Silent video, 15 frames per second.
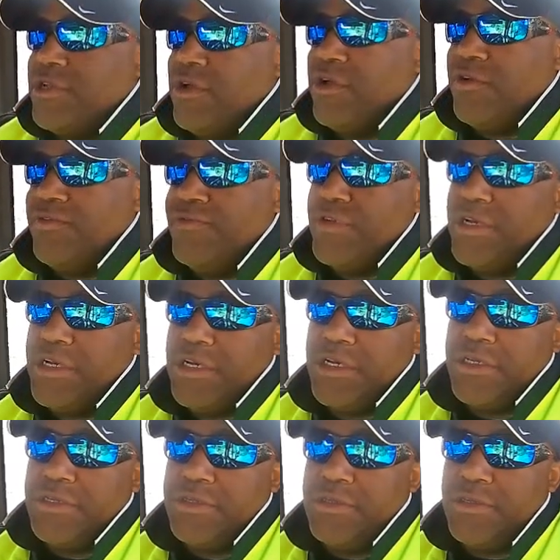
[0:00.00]
off, uh,
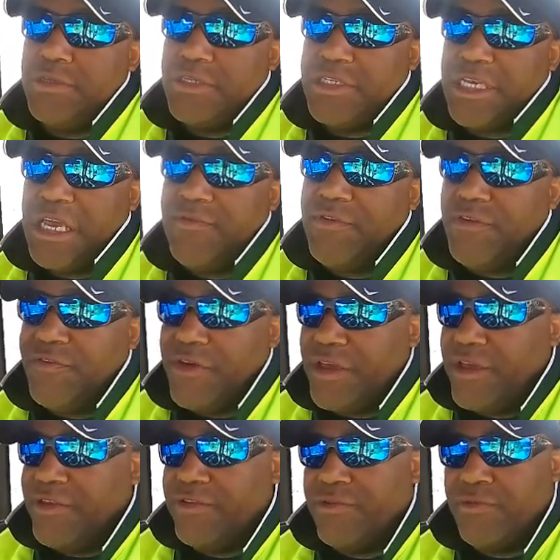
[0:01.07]
safety
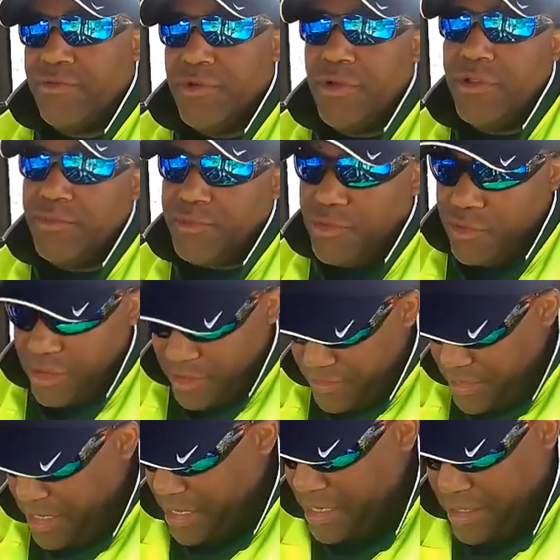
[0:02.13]
vest, real important,
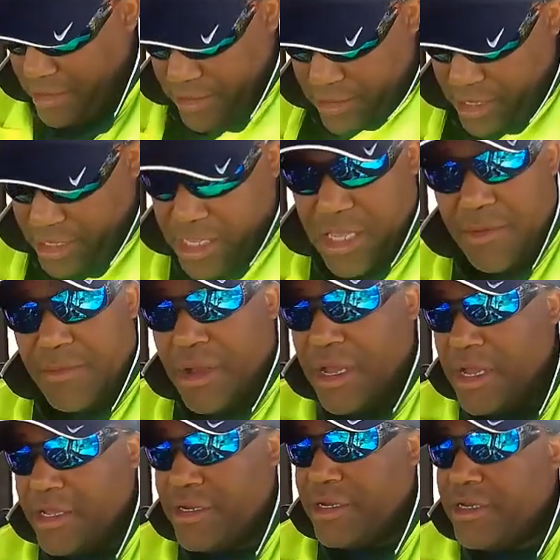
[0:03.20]
man. You know, I keep
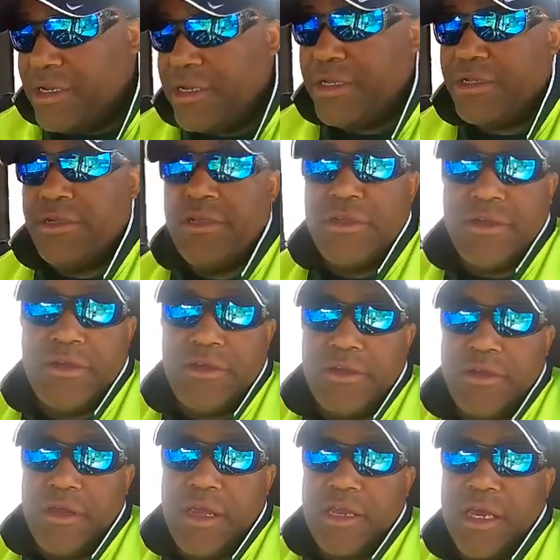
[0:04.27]
mine on.
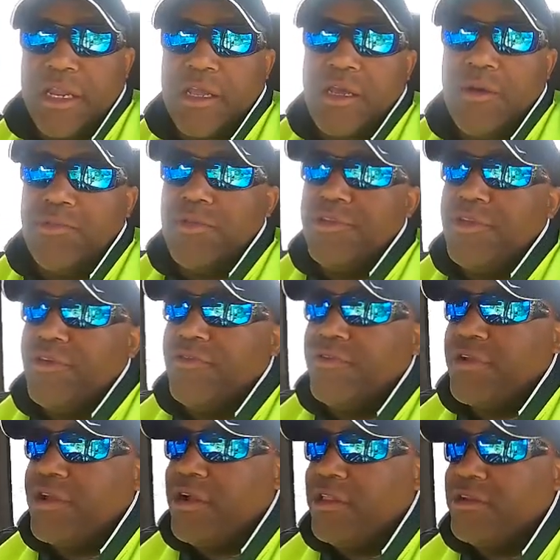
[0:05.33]
I got a couple of
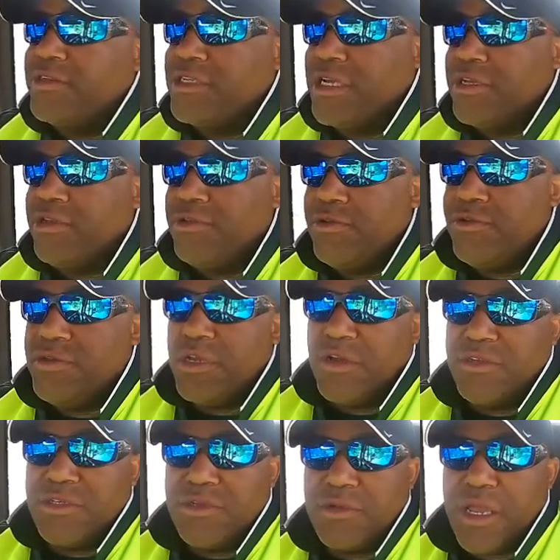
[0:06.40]
different colors I use. I
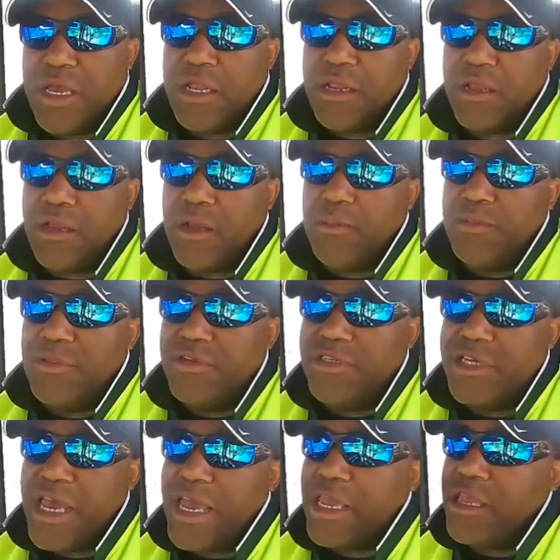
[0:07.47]
also got a couple of
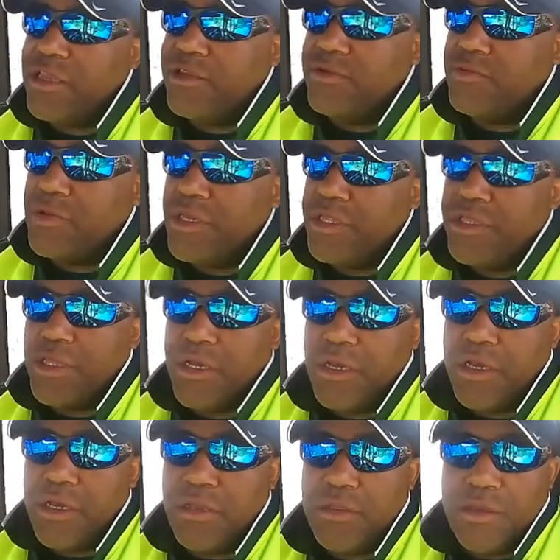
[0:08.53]
jackets with
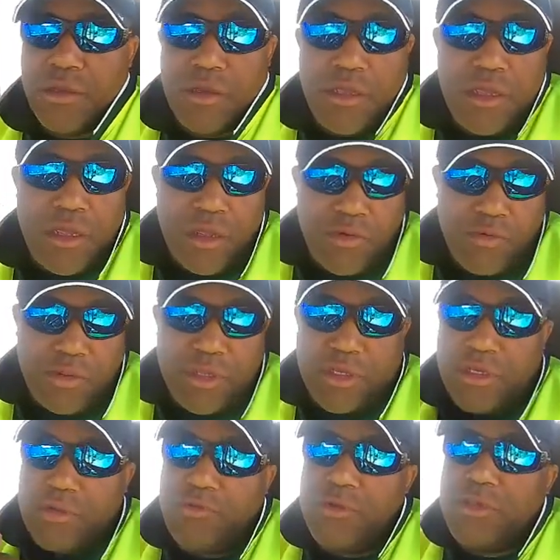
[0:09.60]
uh, with
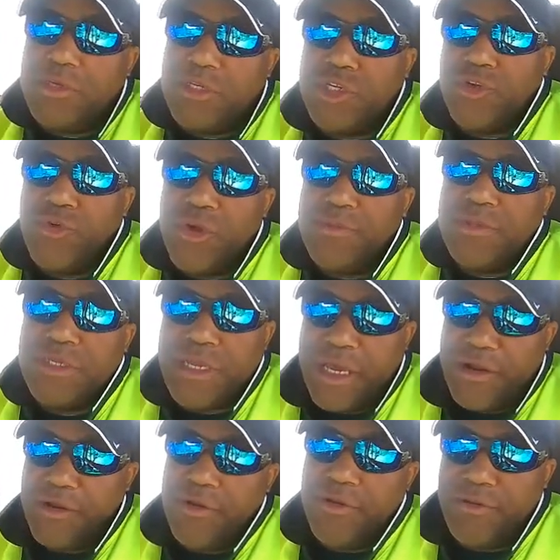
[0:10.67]
the with the strips that
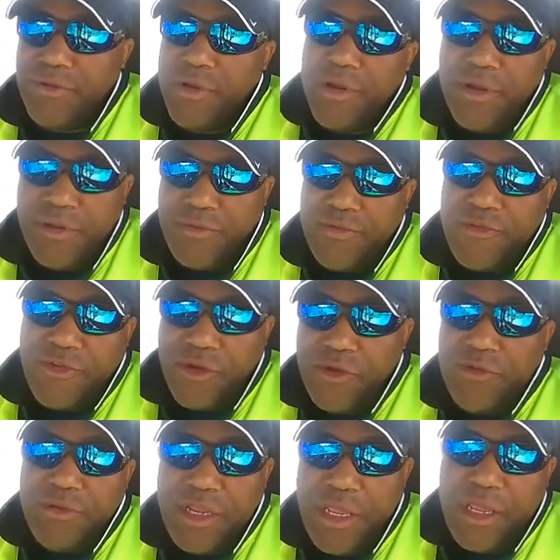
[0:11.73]
are uh,
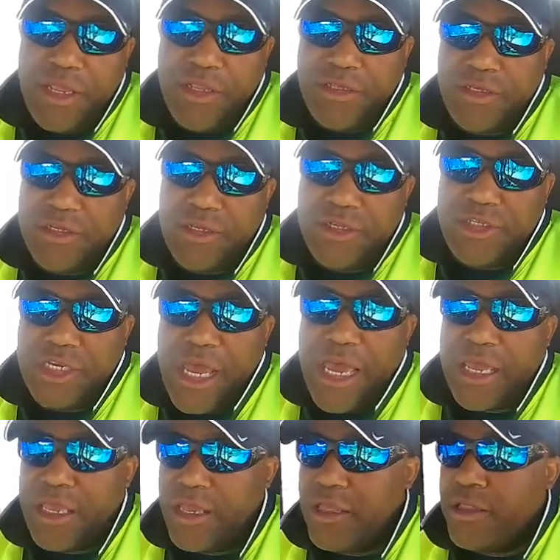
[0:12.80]
sewn into the
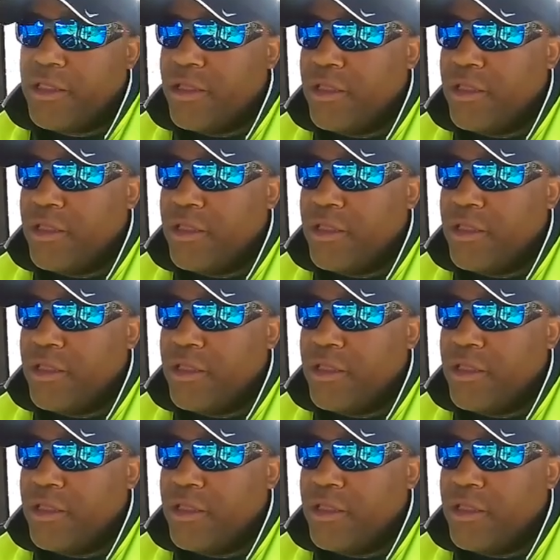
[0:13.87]
jacket.